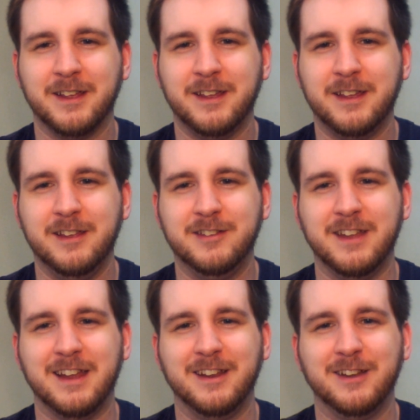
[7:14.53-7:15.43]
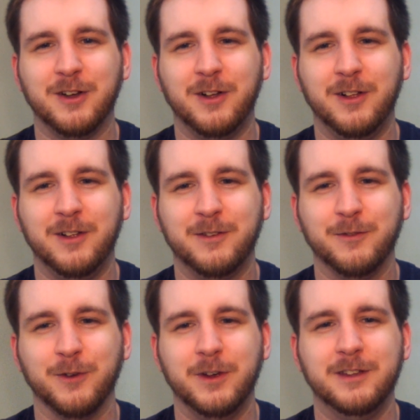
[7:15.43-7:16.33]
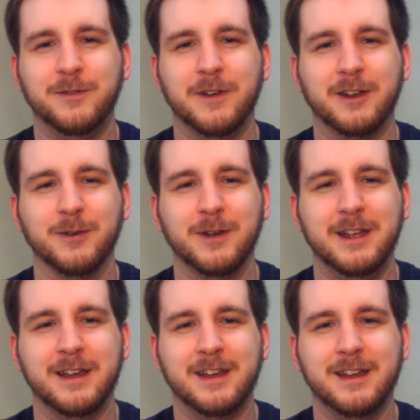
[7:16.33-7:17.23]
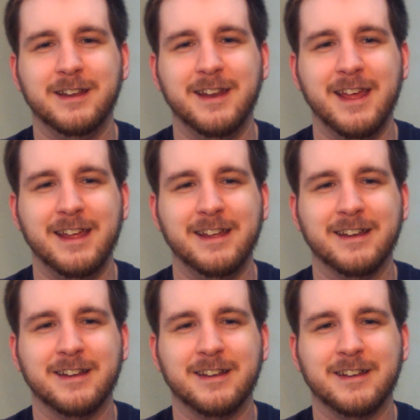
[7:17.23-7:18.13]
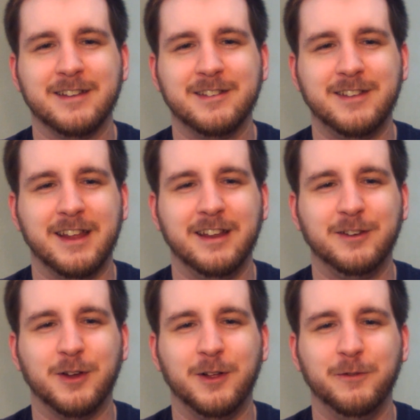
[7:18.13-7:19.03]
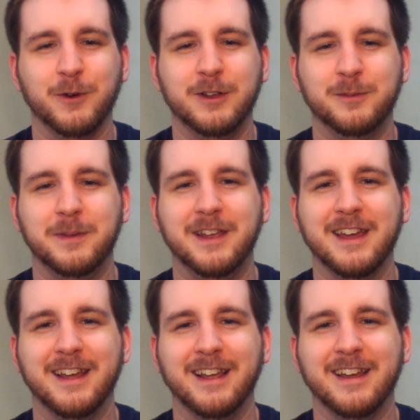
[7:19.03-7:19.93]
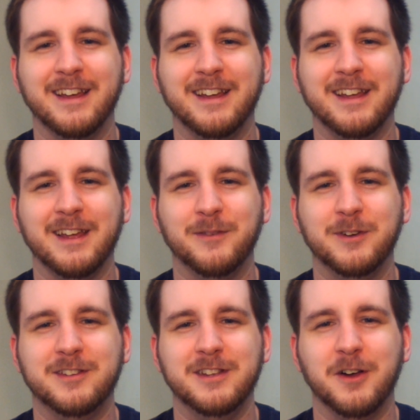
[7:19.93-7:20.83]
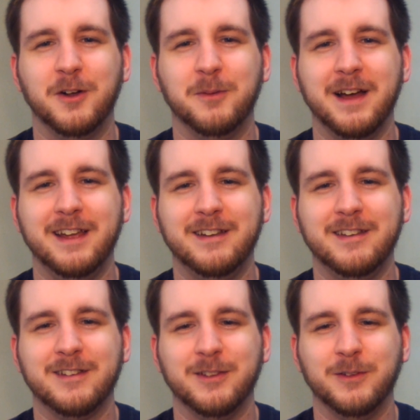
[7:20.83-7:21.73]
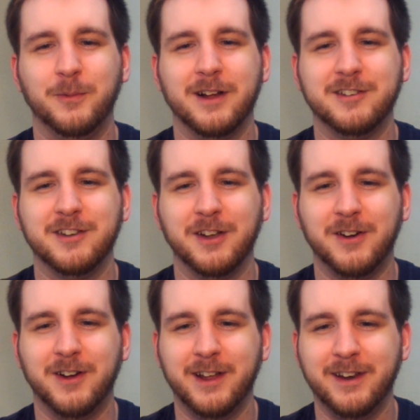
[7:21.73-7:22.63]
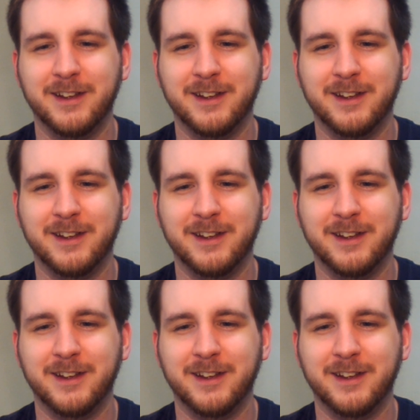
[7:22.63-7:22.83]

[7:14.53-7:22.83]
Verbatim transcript: He's standing tall for his victory, nay, standing tall for his beginning, and we see All Might watching on